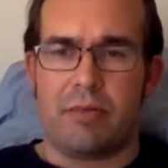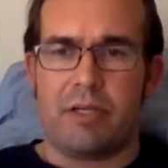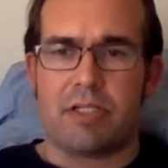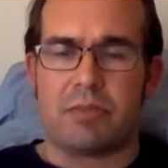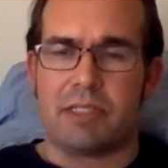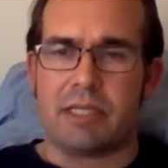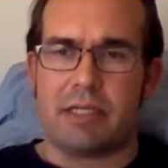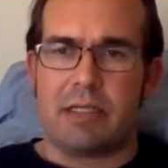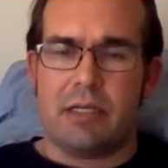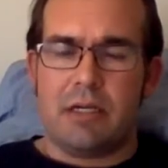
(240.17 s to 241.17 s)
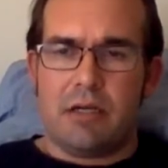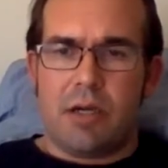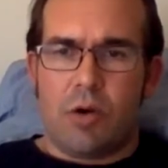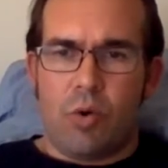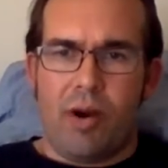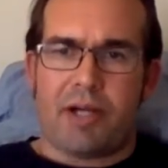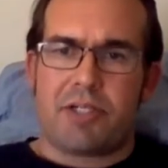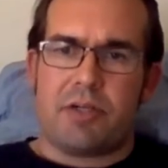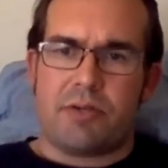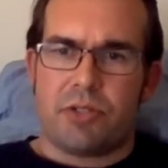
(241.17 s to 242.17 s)
unreasonably
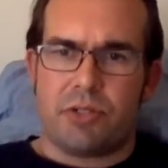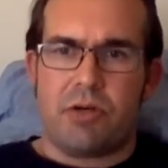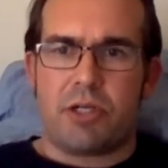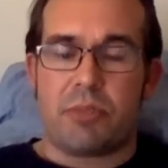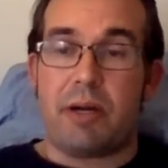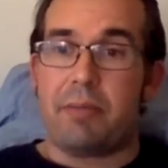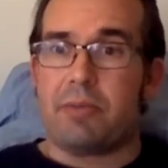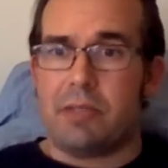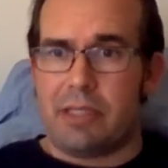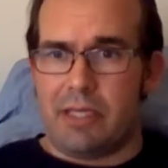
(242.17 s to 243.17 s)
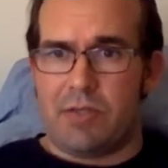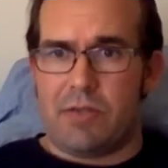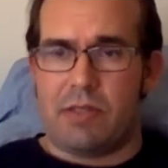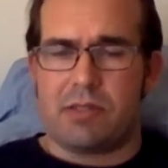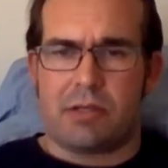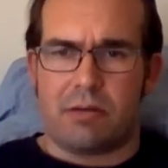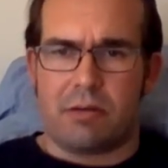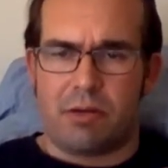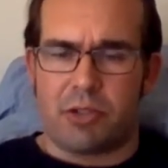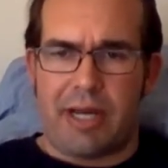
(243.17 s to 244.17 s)
questioned or searched by police. That's kind of
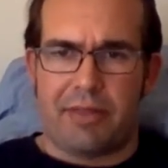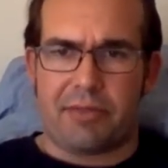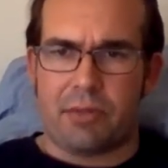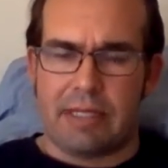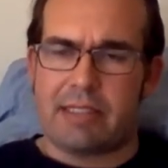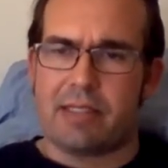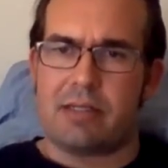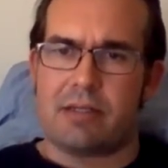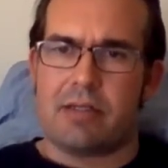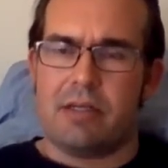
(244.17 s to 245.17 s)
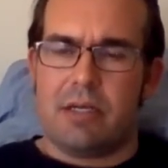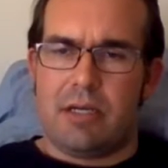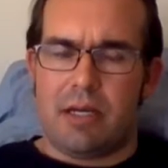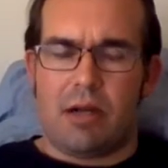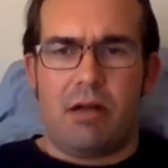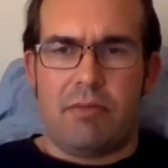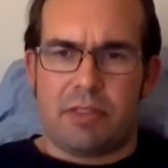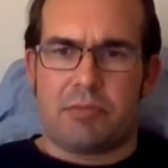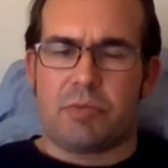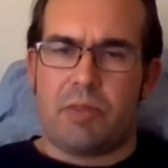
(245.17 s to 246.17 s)
a larger ethical idea, a
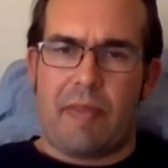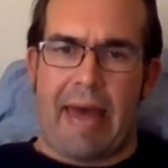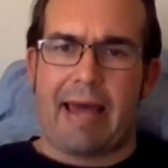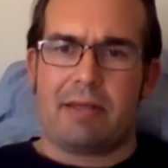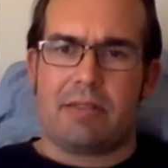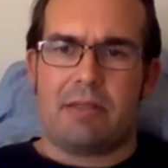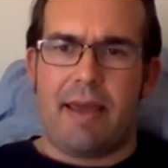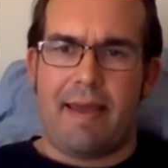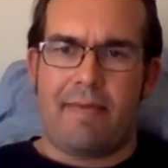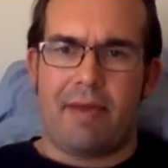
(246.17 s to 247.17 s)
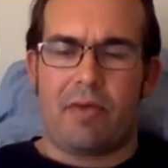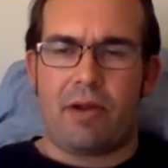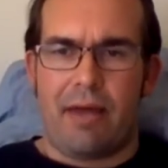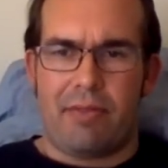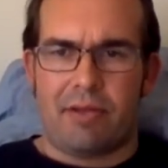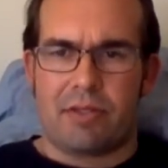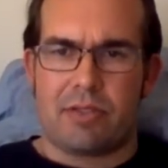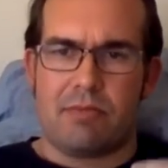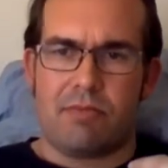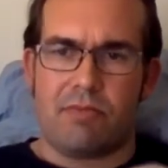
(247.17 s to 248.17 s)
conflict between that and the other
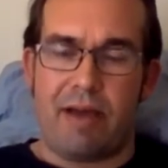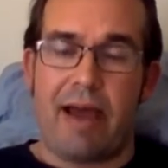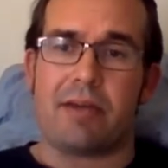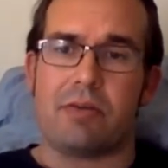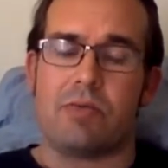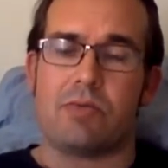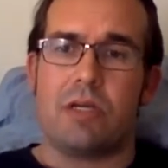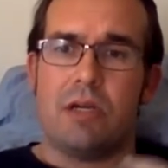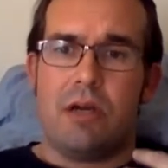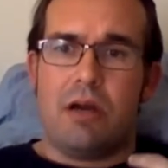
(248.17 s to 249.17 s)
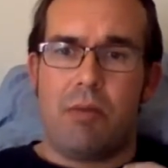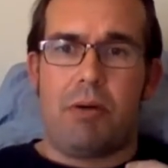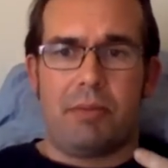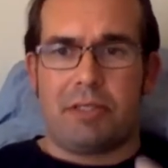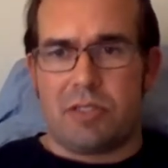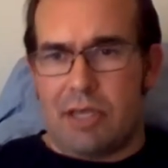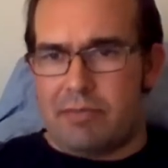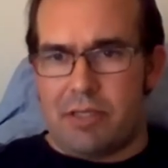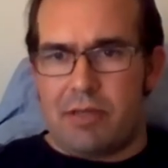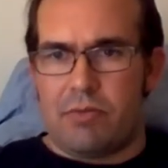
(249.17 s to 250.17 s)
ethics and values of public
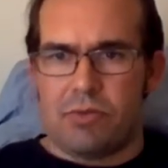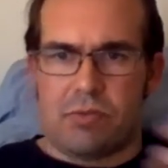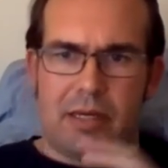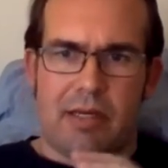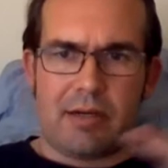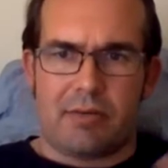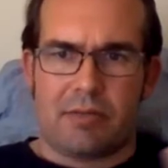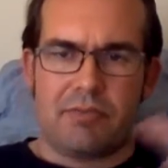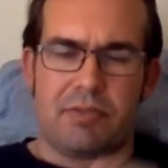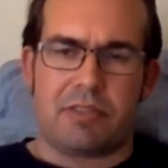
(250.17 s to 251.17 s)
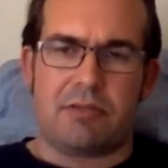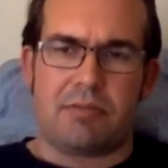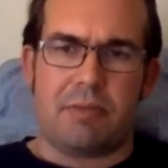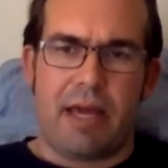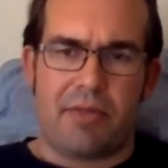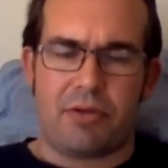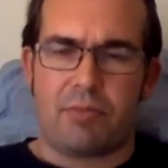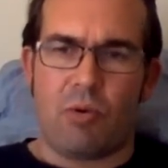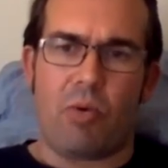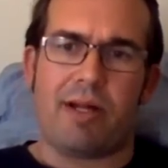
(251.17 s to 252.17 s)
safety. Those are the main kind of conflicting ethical
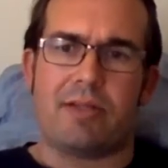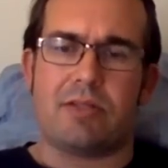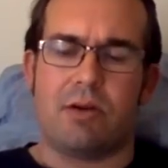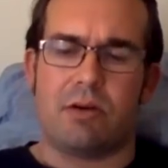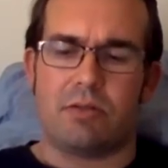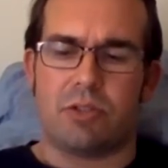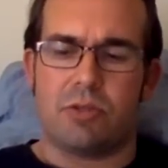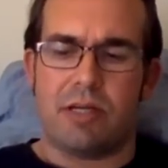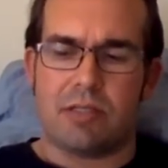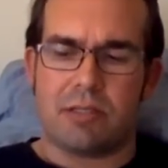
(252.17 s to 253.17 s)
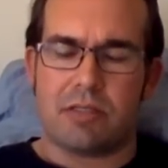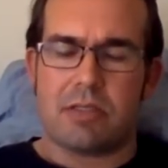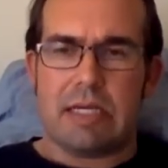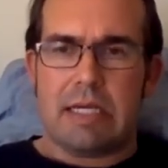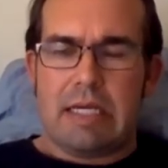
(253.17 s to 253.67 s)
points the article addresses.